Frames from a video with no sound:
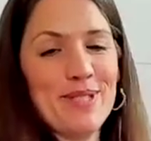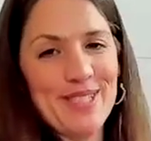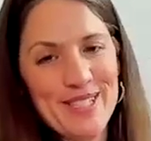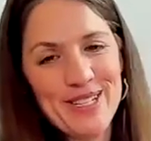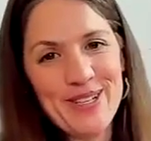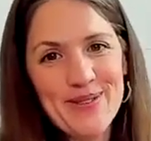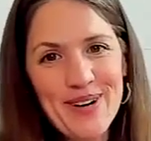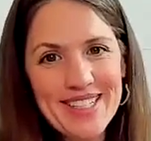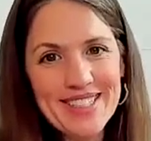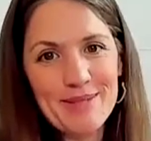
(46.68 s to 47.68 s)
position you
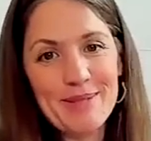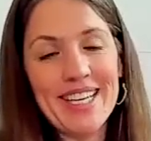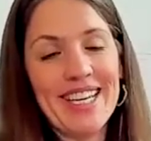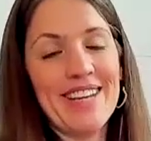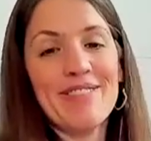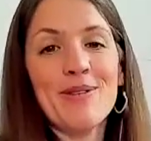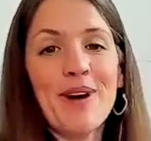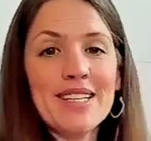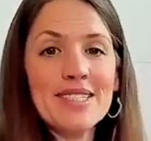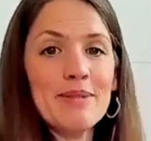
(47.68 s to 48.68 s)
want to begin. If you
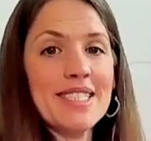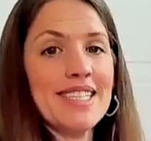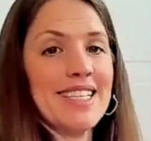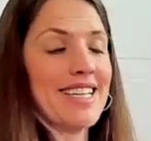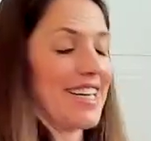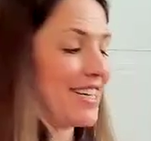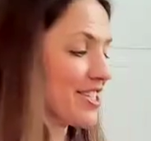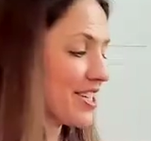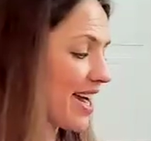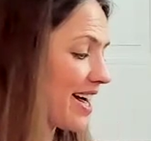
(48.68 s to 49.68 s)
want to be seated in
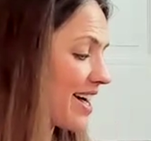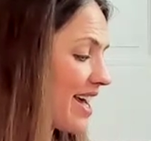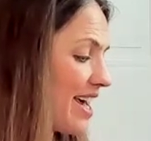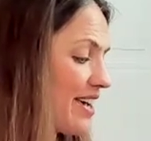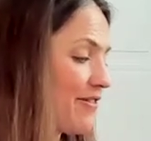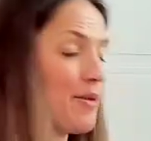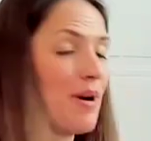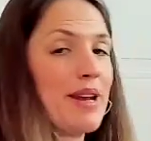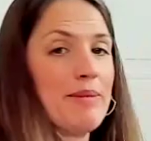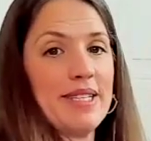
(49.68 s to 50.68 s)
a chair, if you
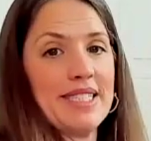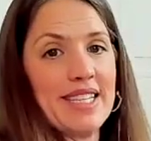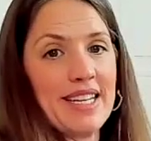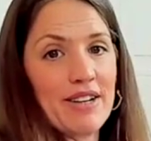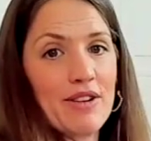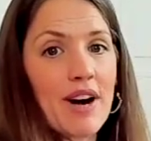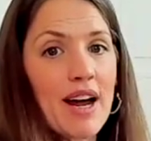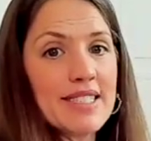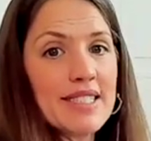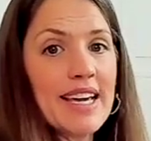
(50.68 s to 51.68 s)
want to be seated
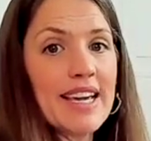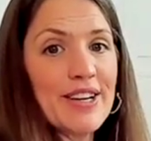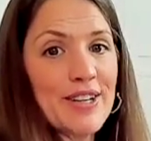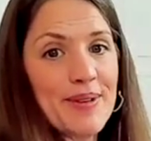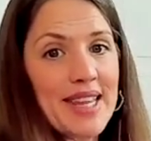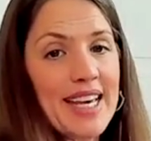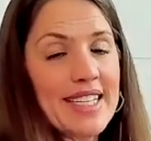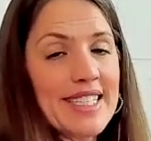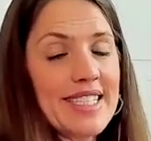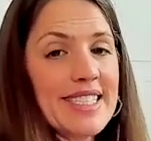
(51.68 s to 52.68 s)
cross-legged or with
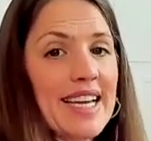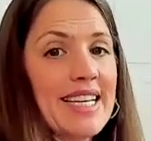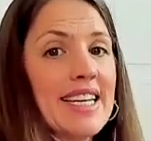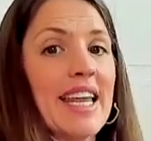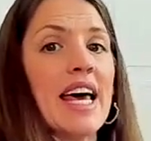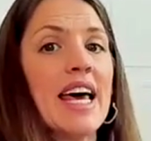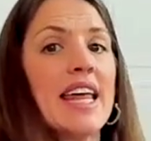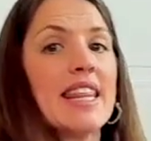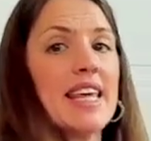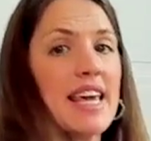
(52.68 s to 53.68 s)
legs extended,
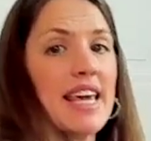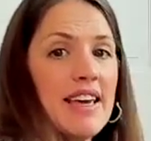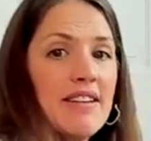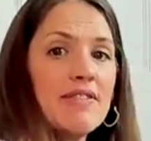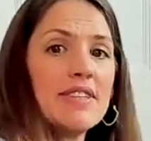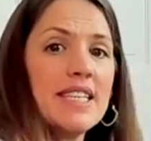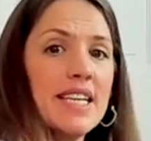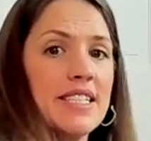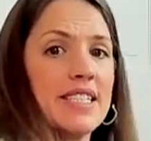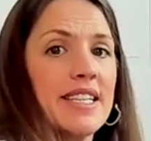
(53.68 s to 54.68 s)
the
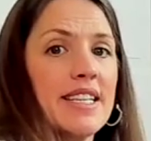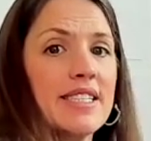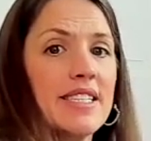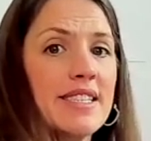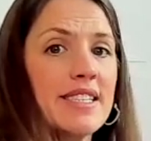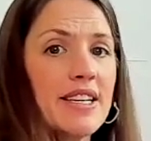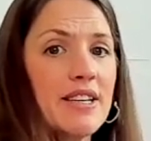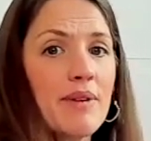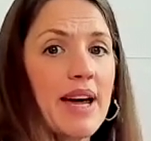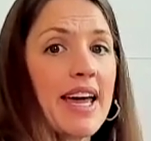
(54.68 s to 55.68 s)
invitation is to sit
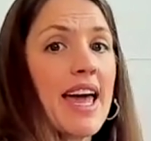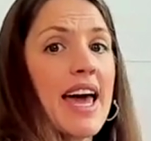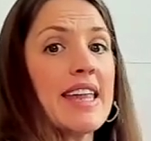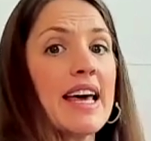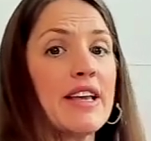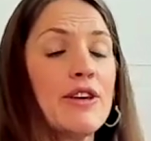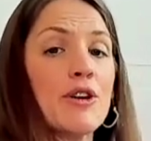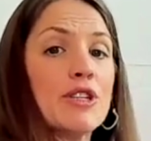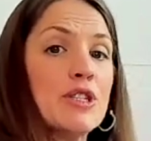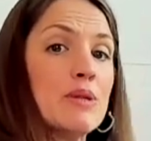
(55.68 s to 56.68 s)
in a way that
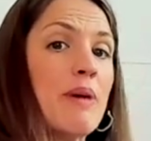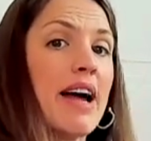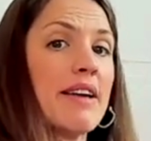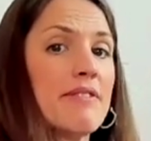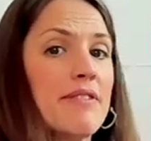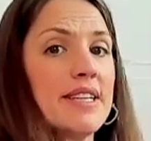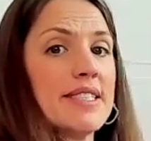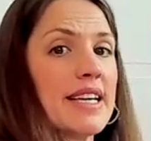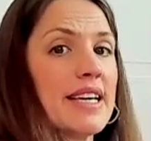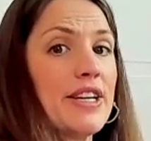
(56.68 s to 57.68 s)
your spine
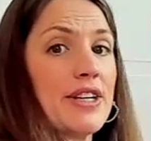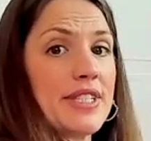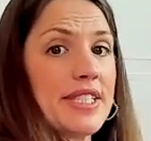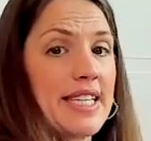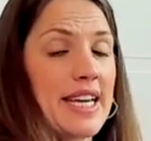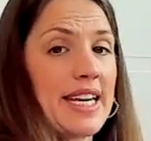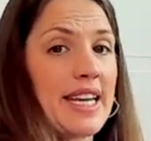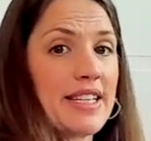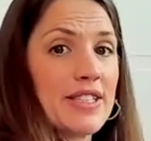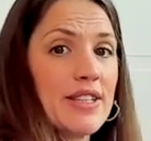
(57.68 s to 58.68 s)
feels like you're
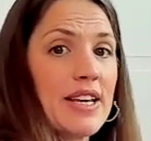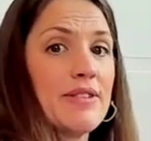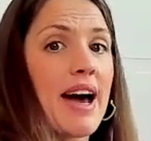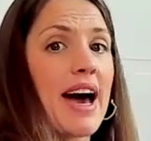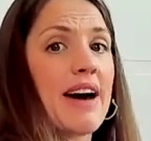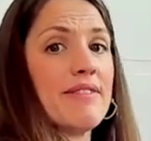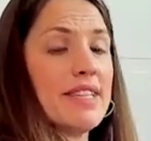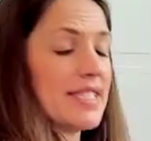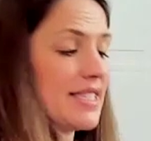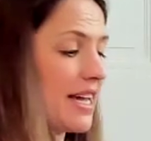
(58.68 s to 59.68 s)
standing so that you have
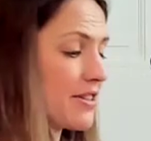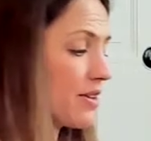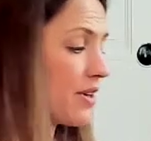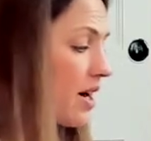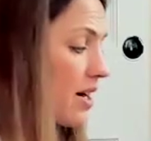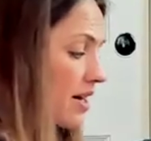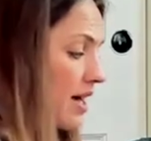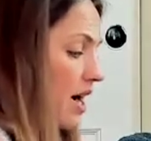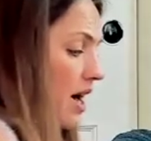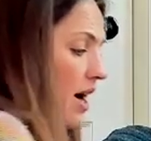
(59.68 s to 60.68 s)
this natural arc.